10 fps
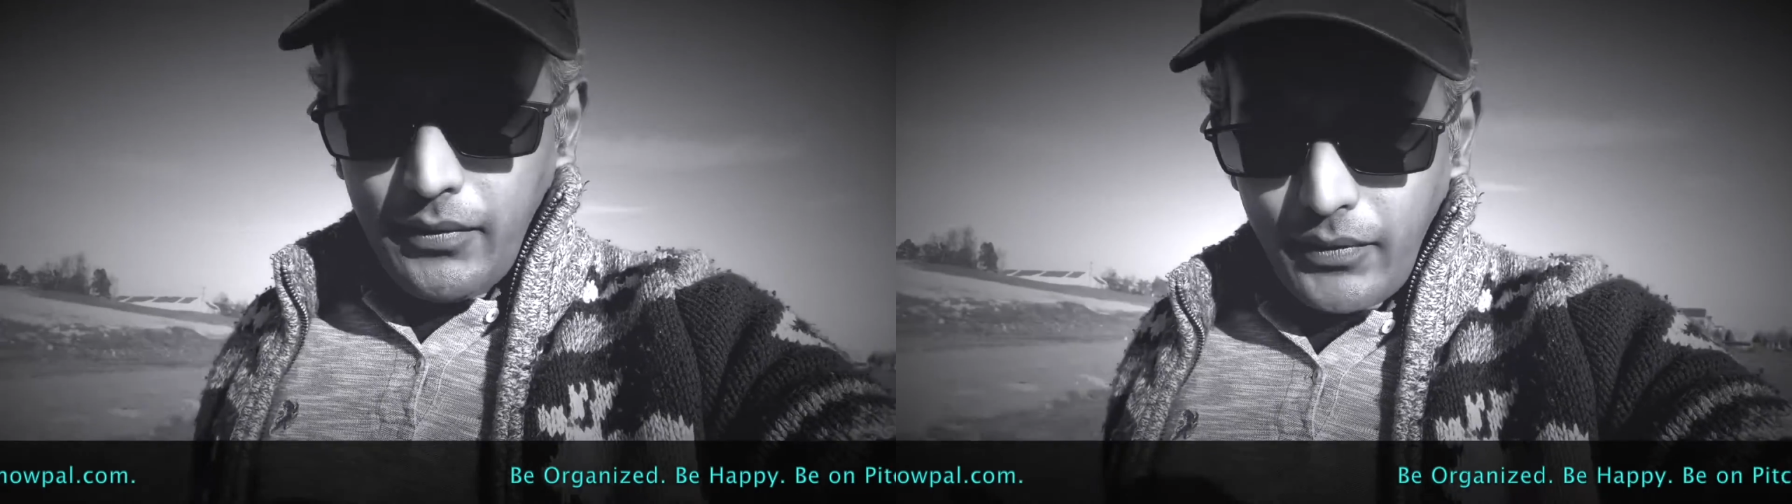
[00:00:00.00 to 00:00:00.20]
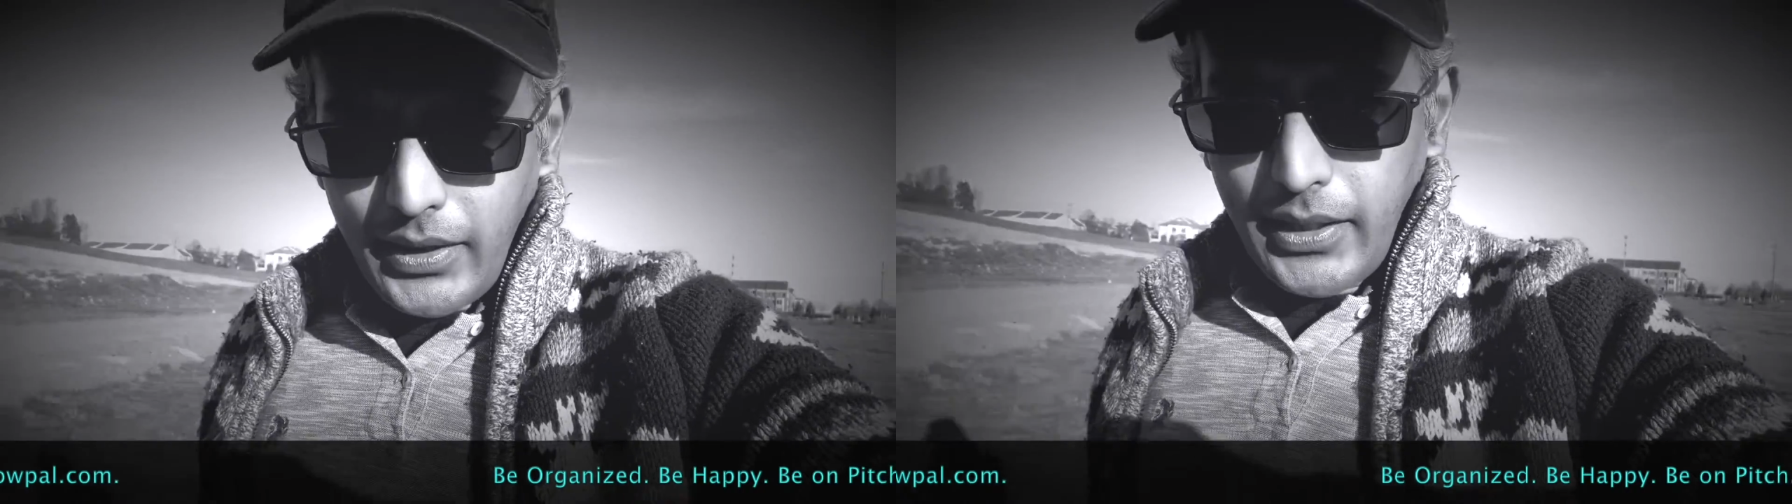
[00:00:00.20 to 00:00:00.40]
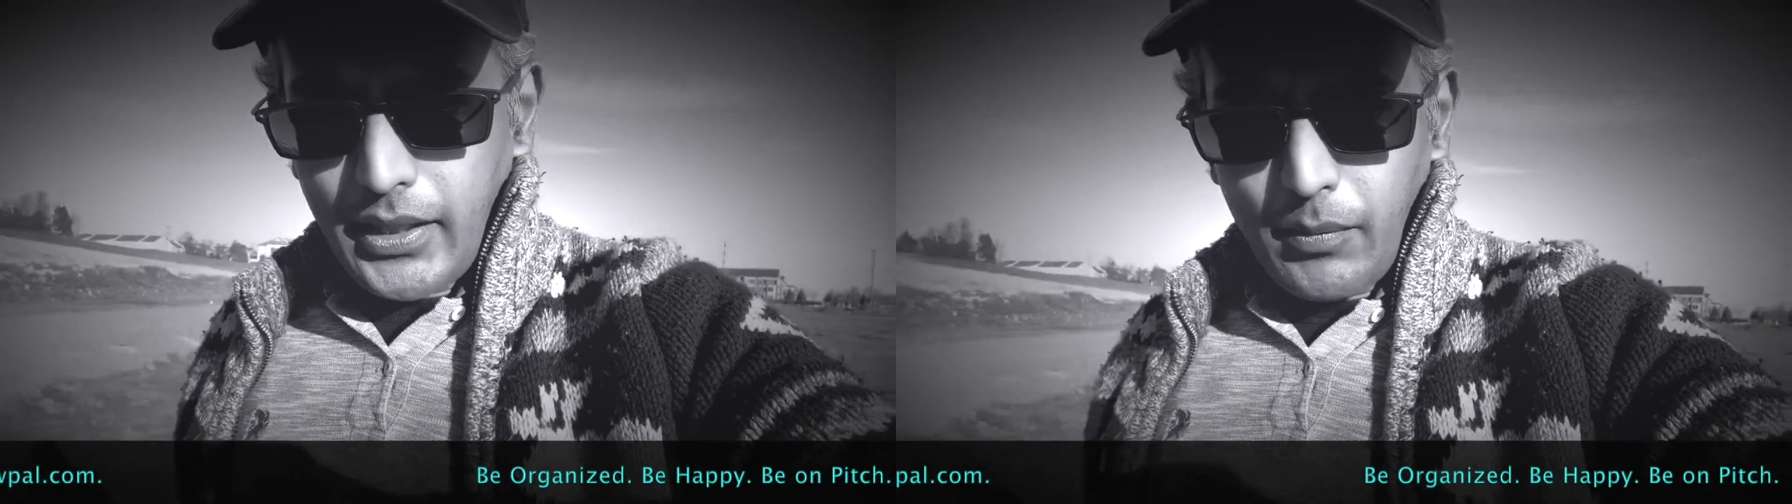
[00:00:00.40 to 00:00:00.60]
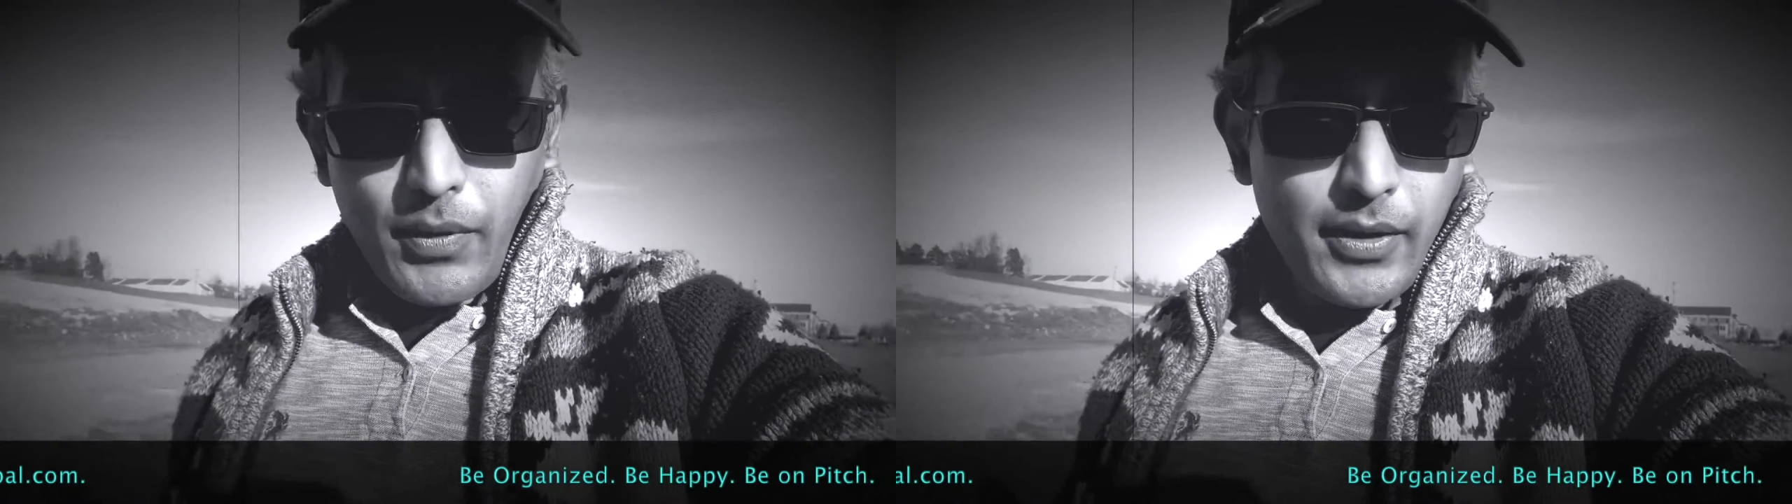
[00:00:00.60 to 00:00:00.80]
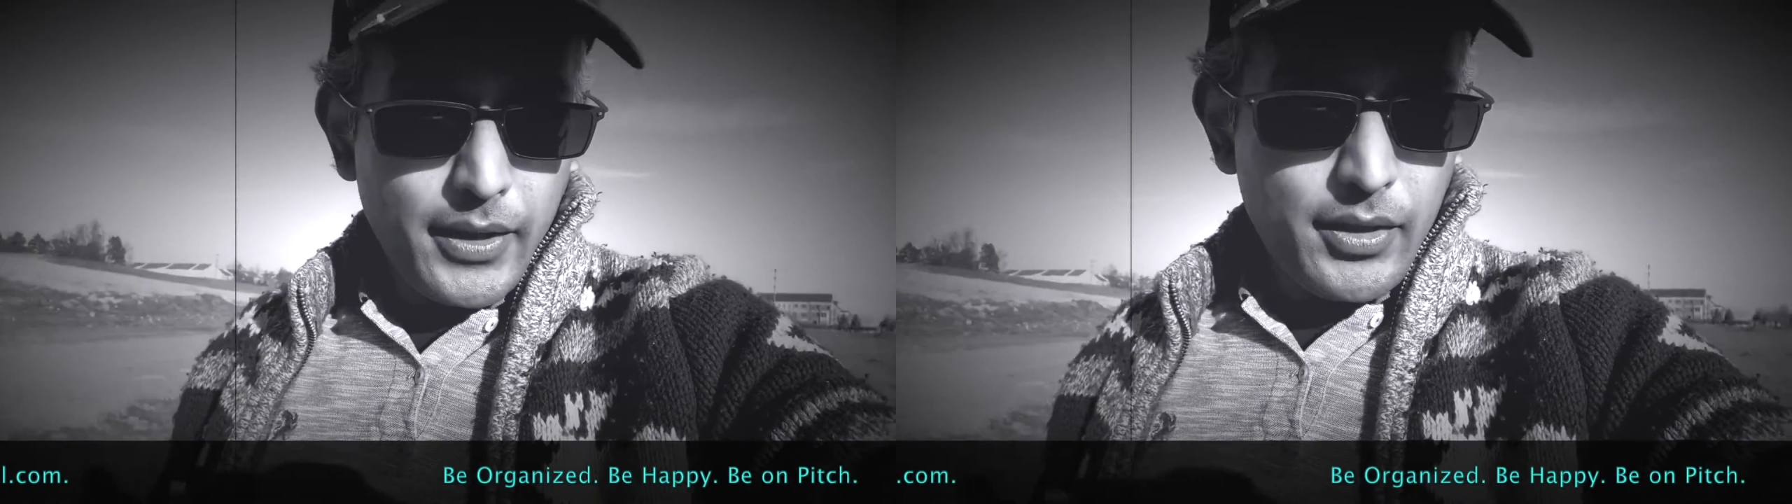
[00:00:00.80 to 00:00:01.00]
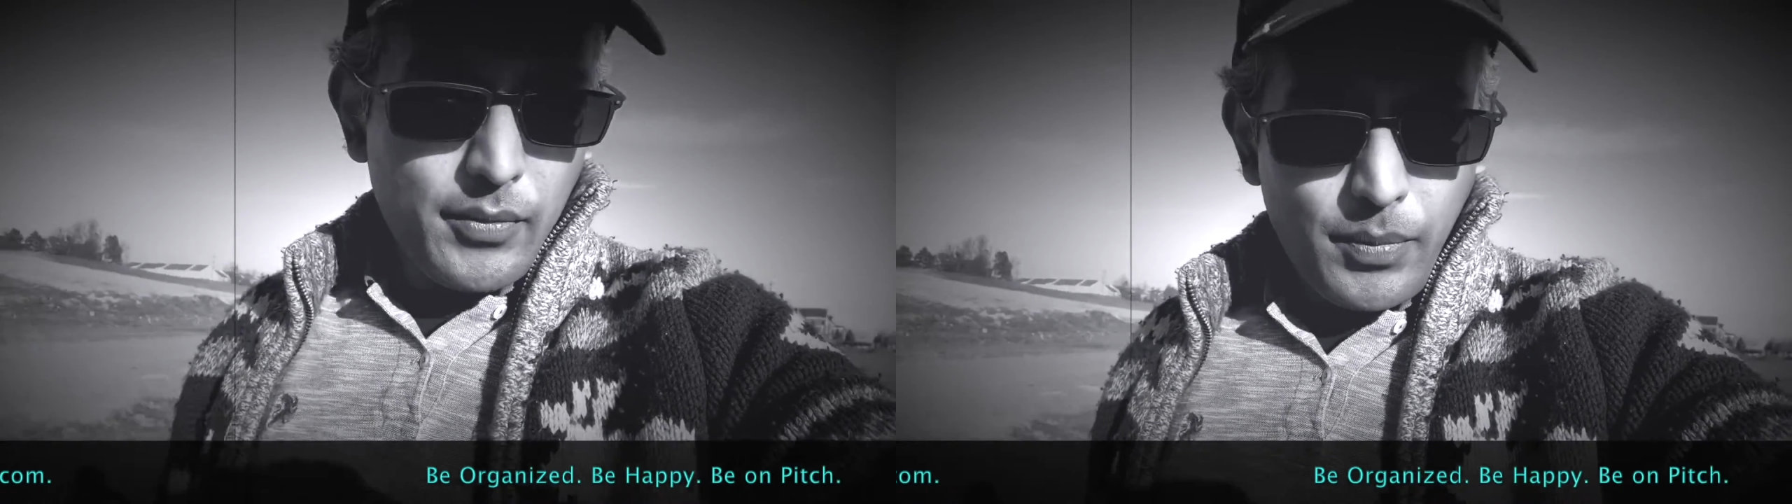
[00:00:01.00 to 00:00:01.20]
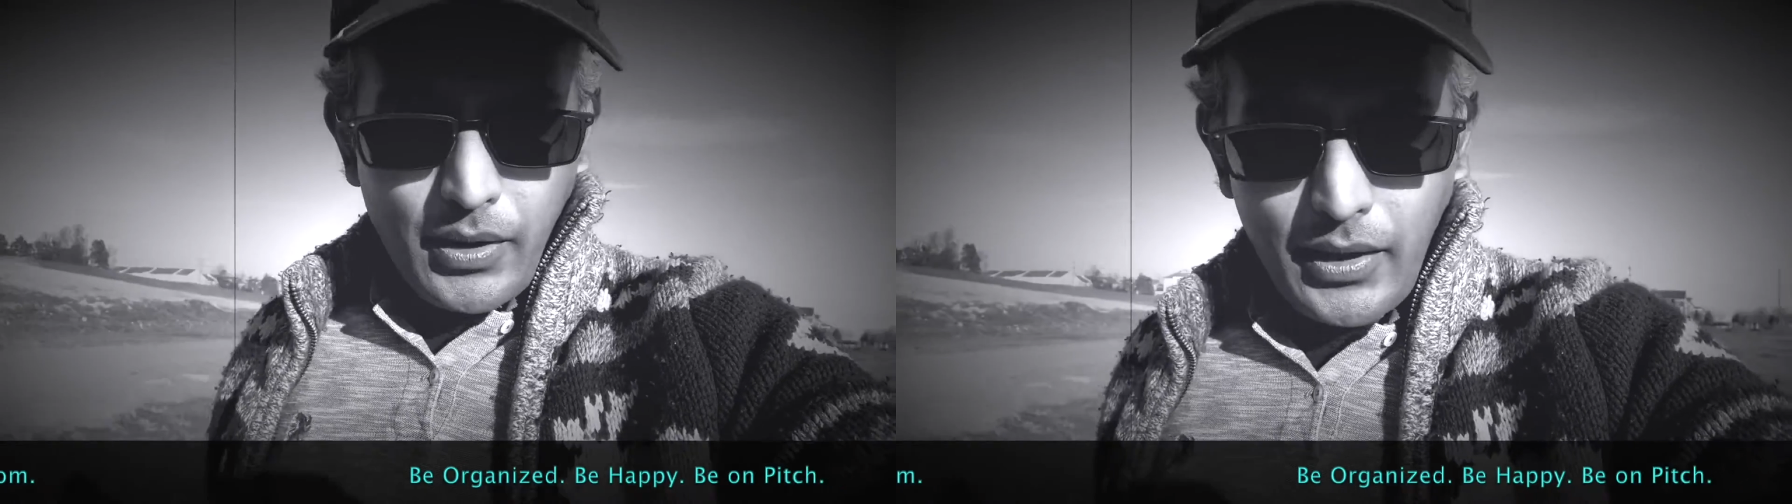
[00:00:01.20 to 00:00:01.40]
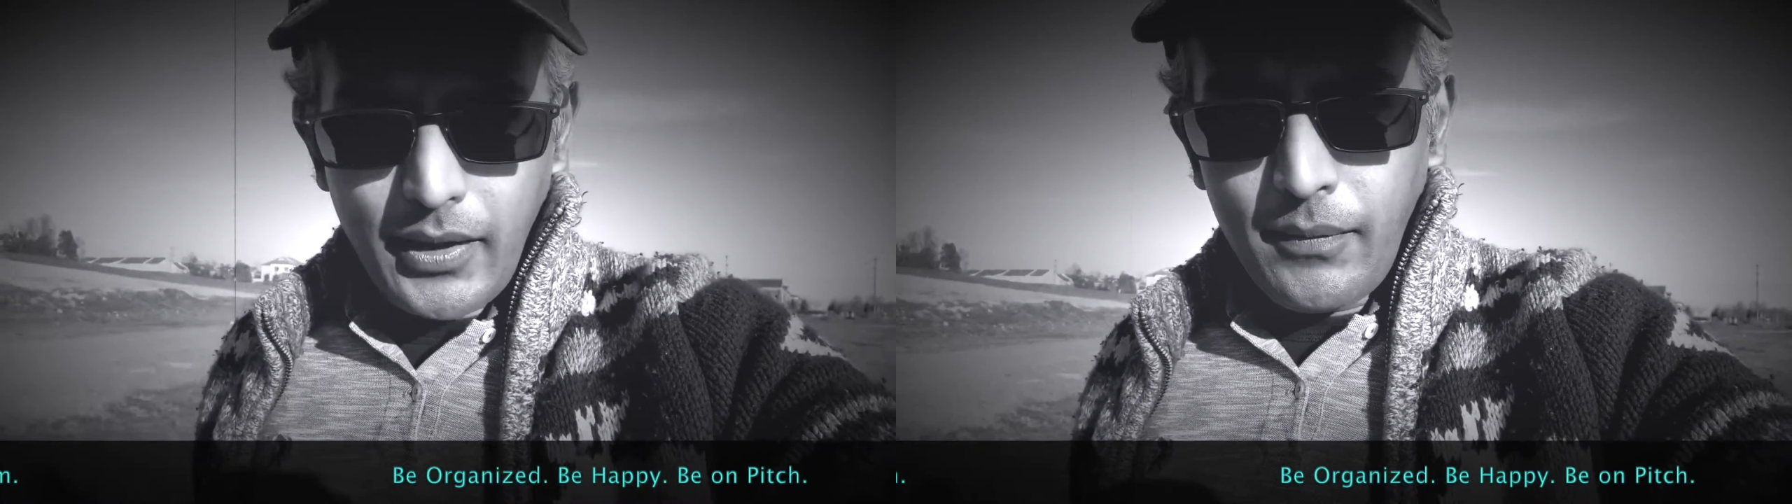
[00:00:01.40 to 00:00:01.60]
we then deploy it to
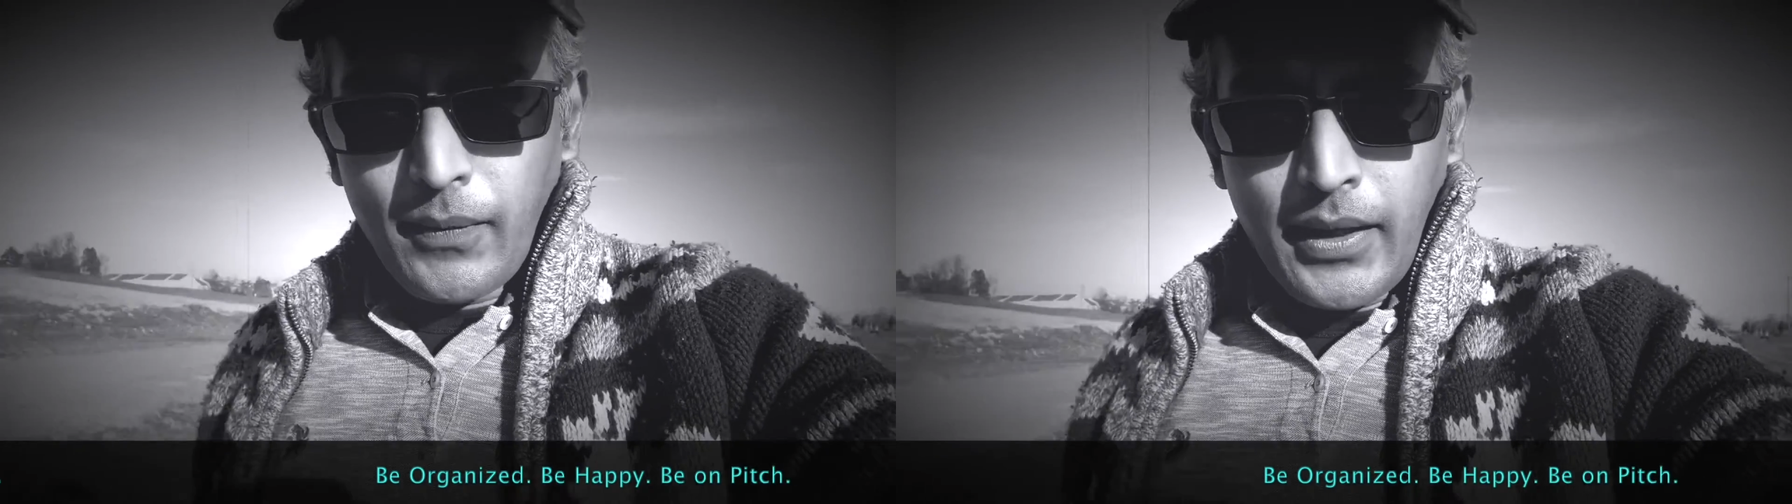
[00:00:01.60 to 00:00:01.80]
prod,